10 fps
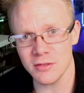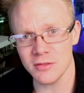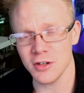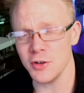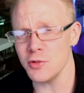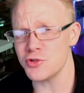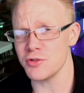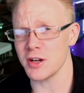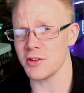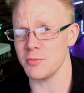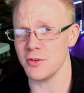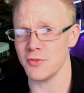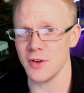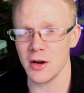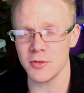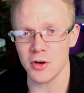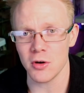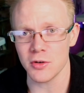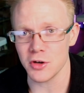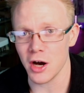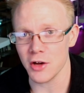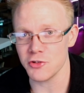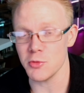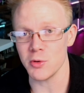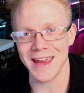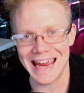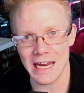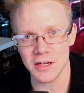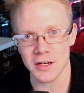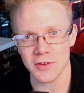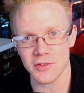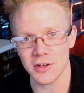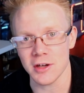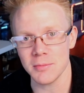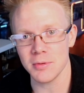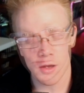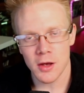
a new trick has been found called Cosmo Canyon skip.